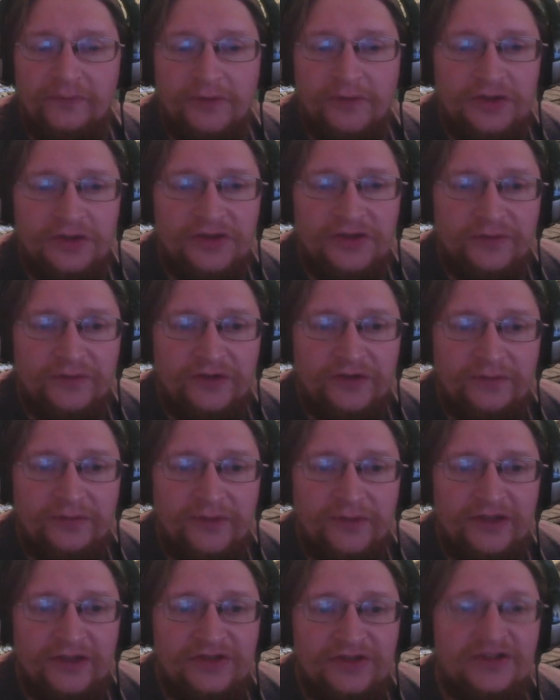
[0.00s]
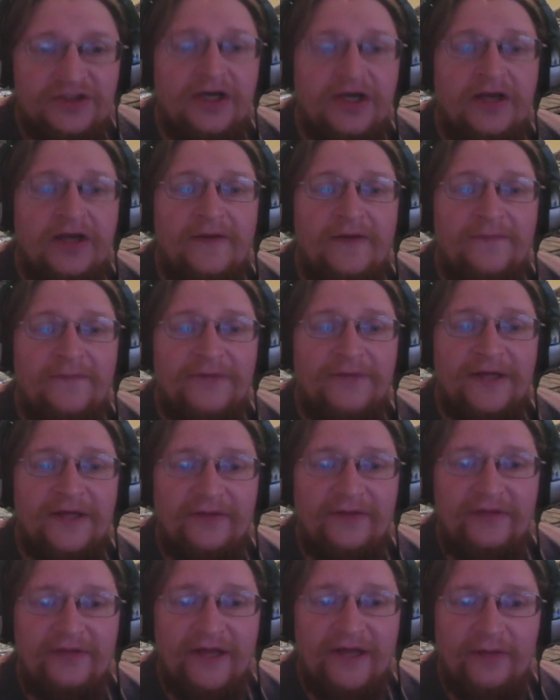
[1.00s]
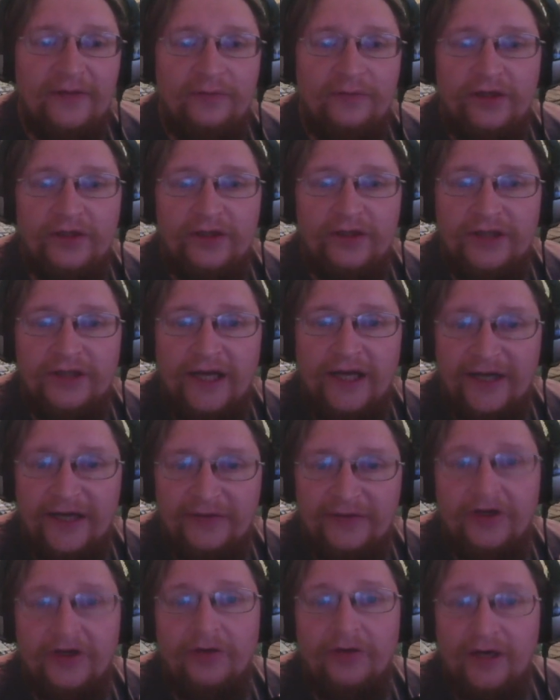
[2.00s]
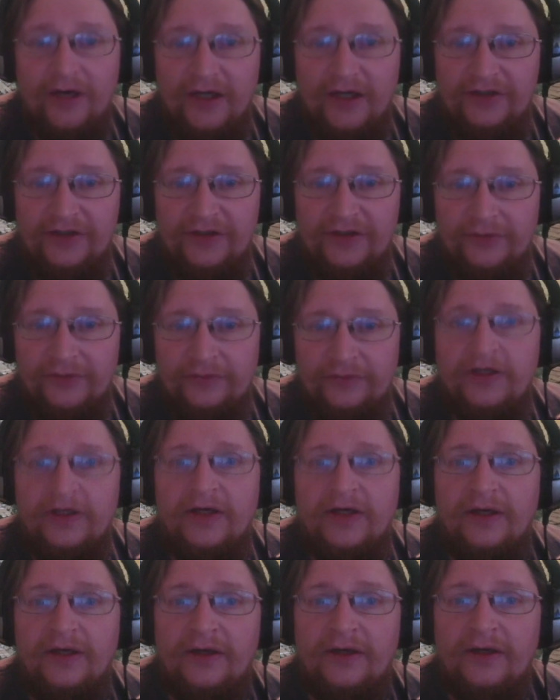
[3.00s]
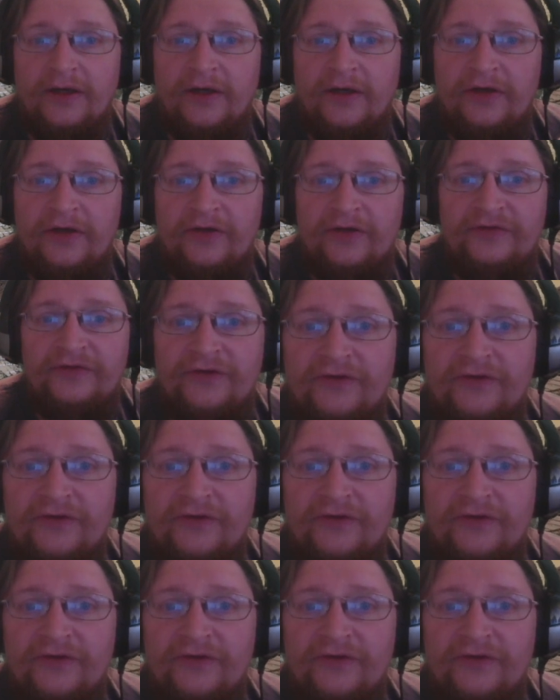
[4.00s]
them too much, they will aggro on you. So